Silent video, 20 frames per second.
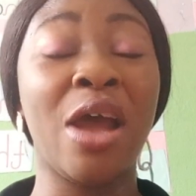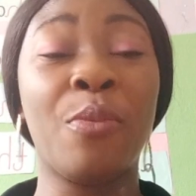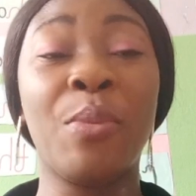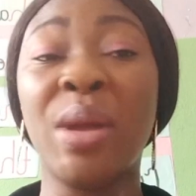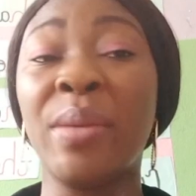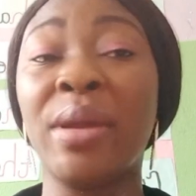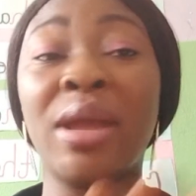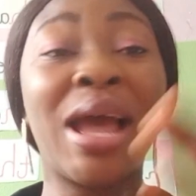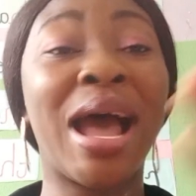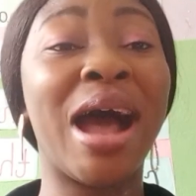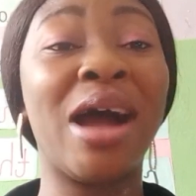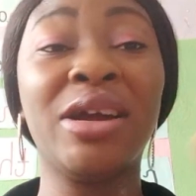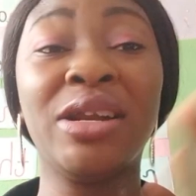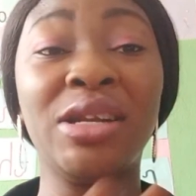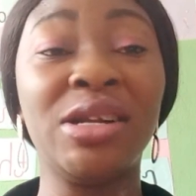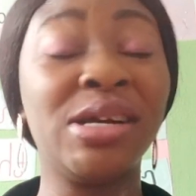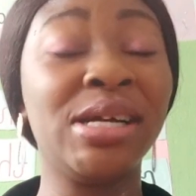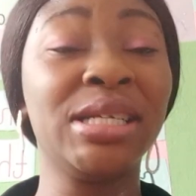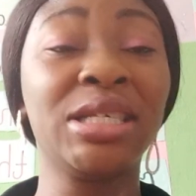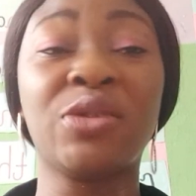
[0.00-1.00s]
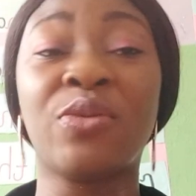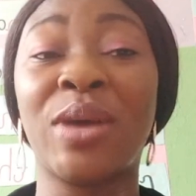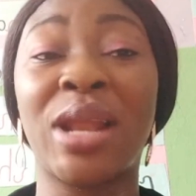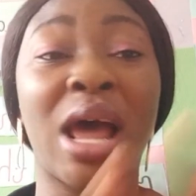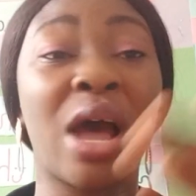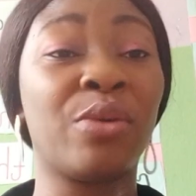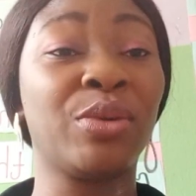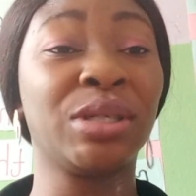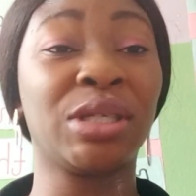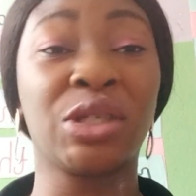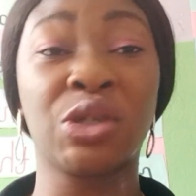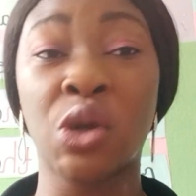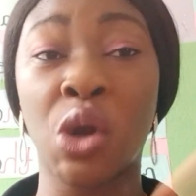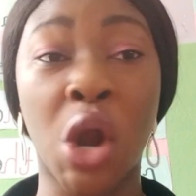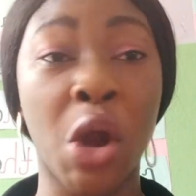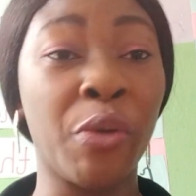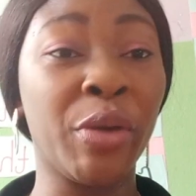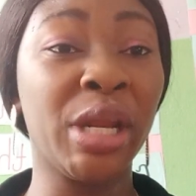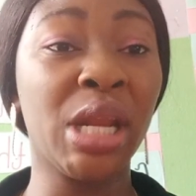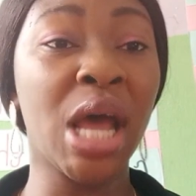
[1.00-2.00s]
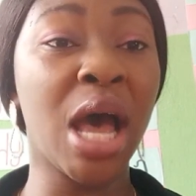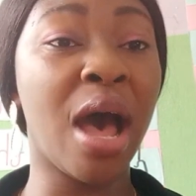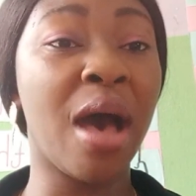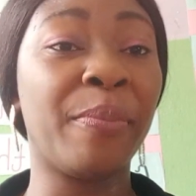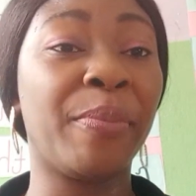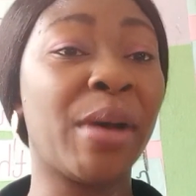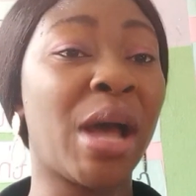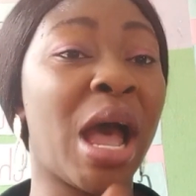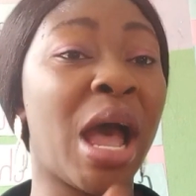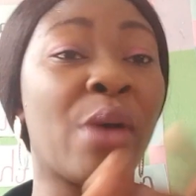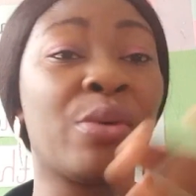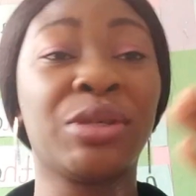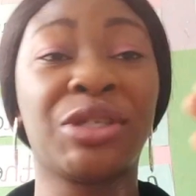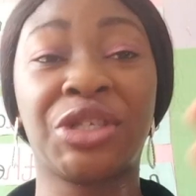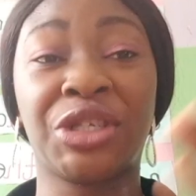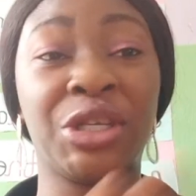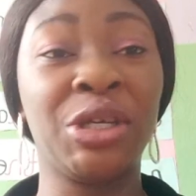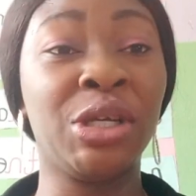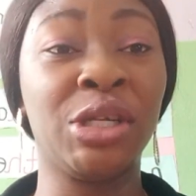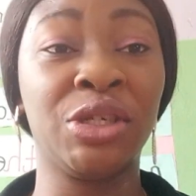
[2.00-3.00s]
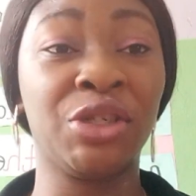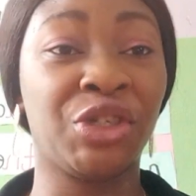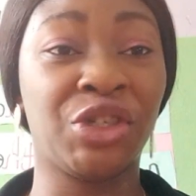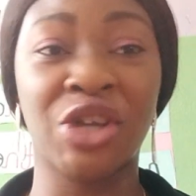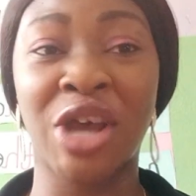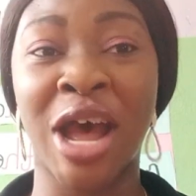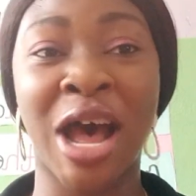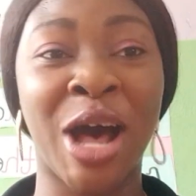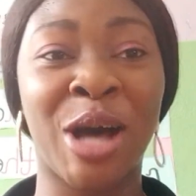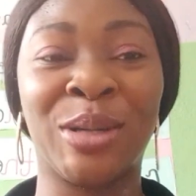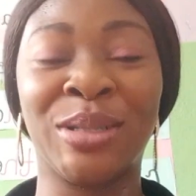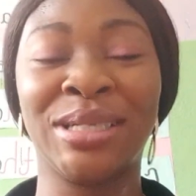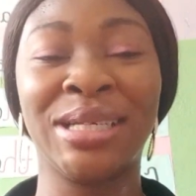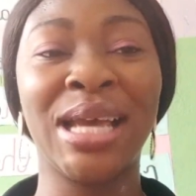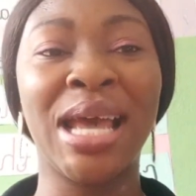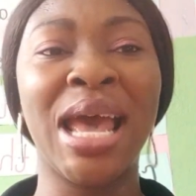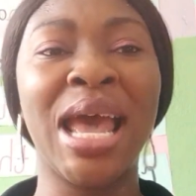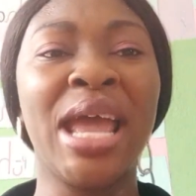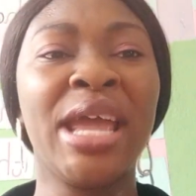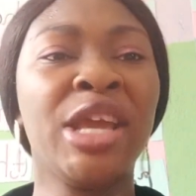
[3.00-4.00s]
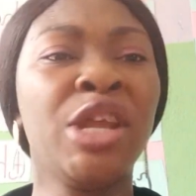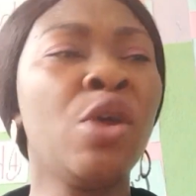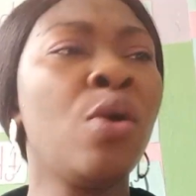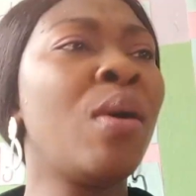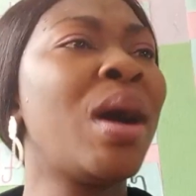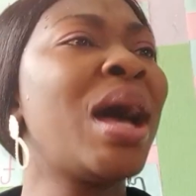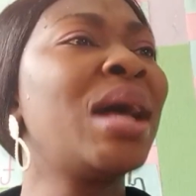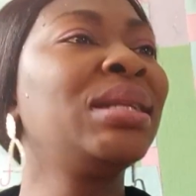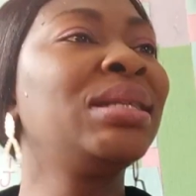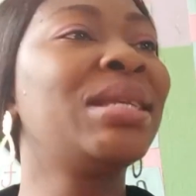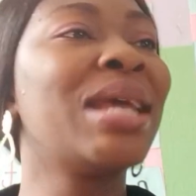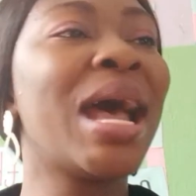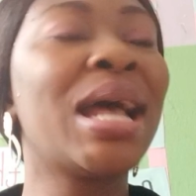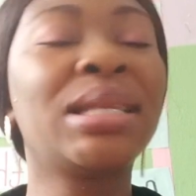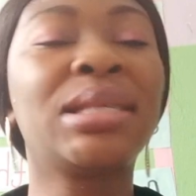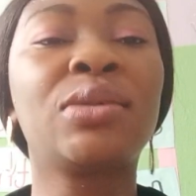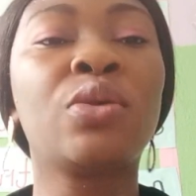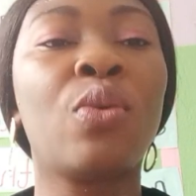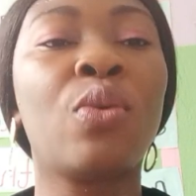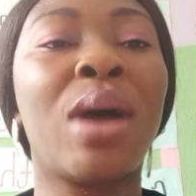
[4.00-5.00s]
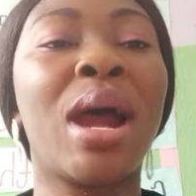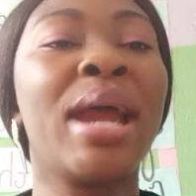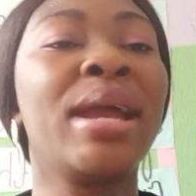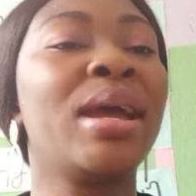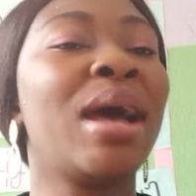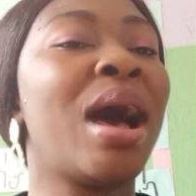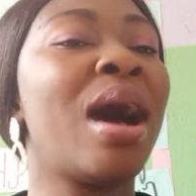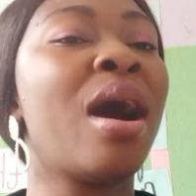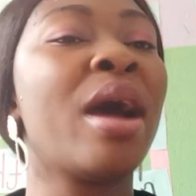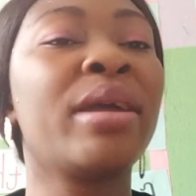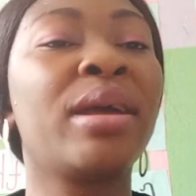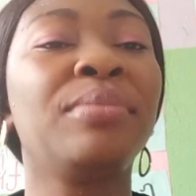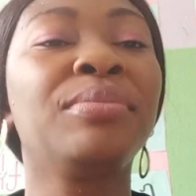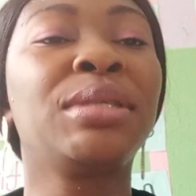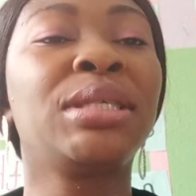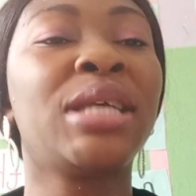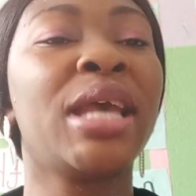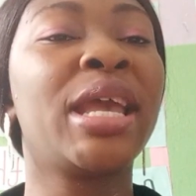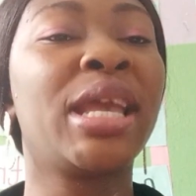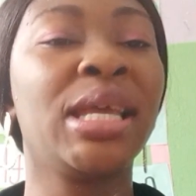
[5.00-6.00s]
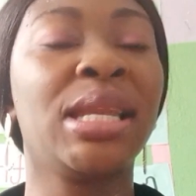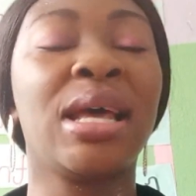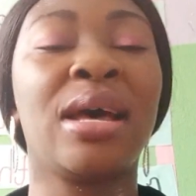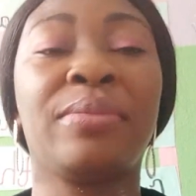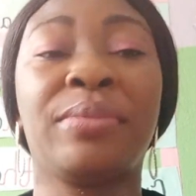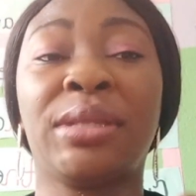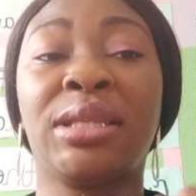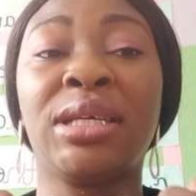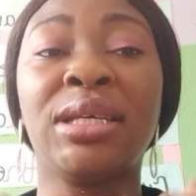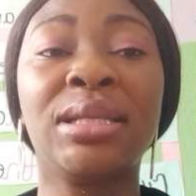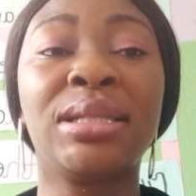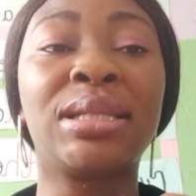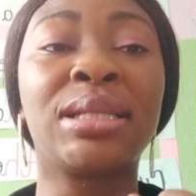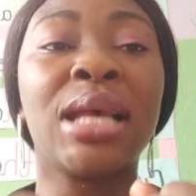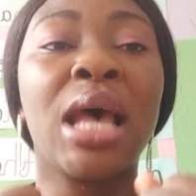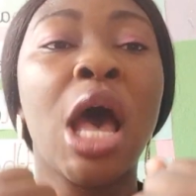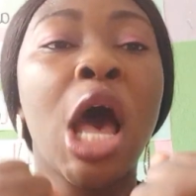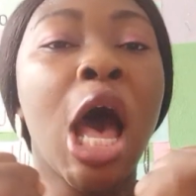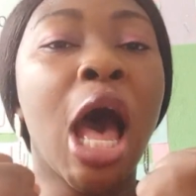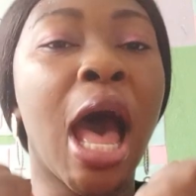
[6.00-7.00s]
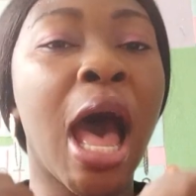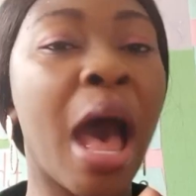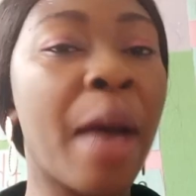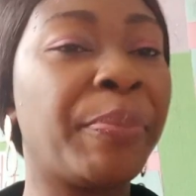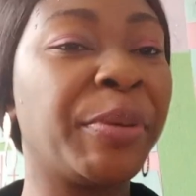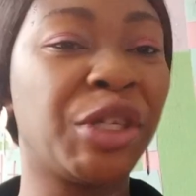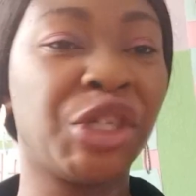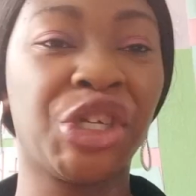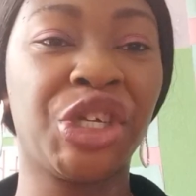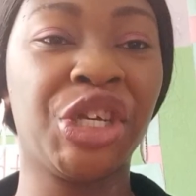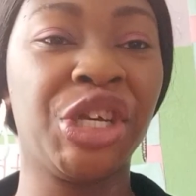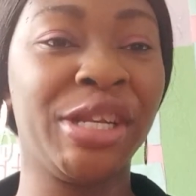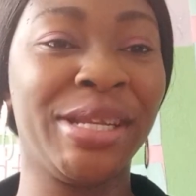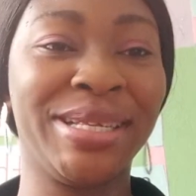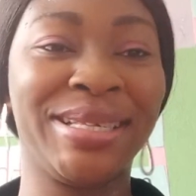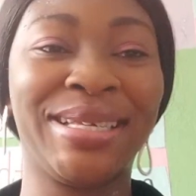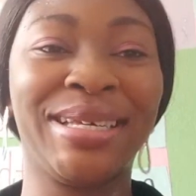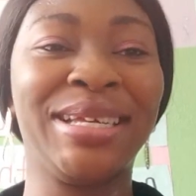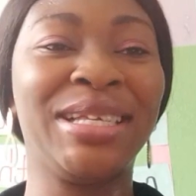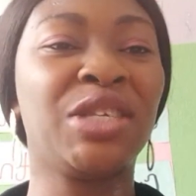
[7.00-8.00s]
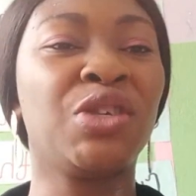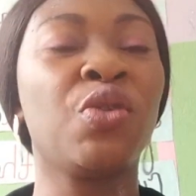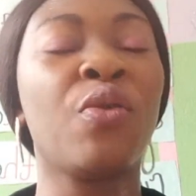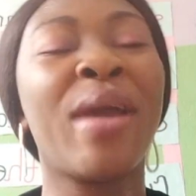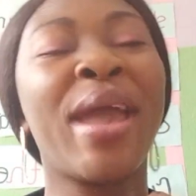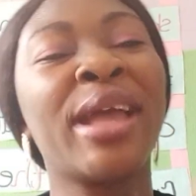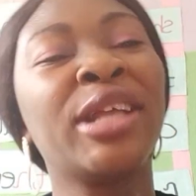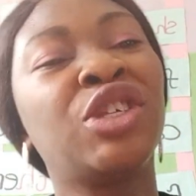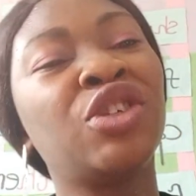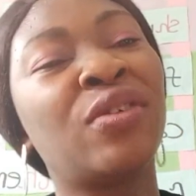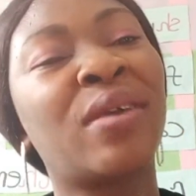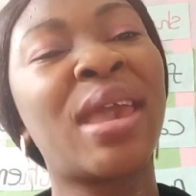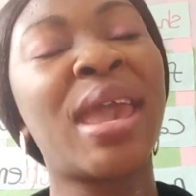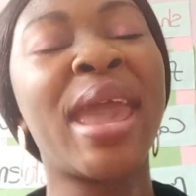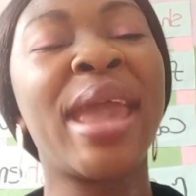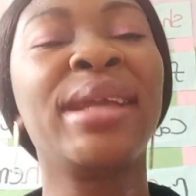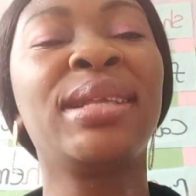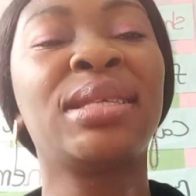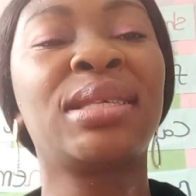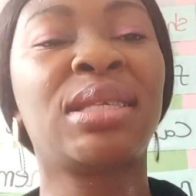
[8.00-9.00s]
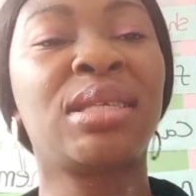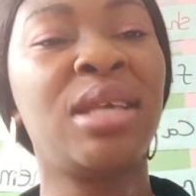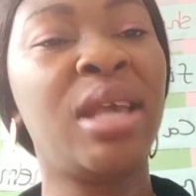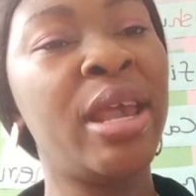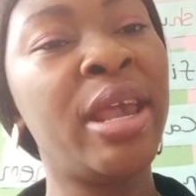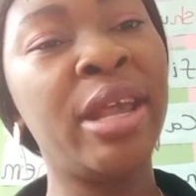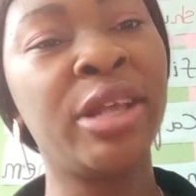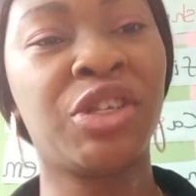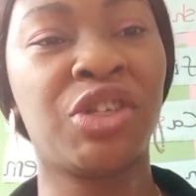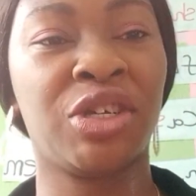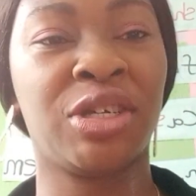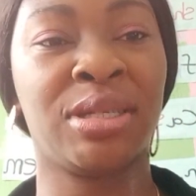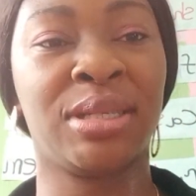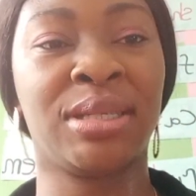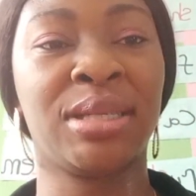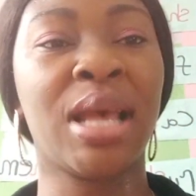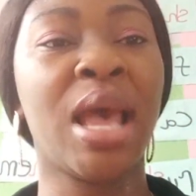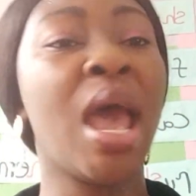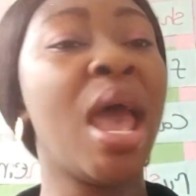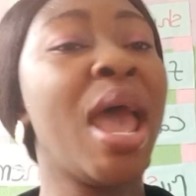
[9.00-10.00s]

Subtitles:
Maybe I learned when I was growing up, I was still a child, and that's why I am taking up this opportunity to educate teachers,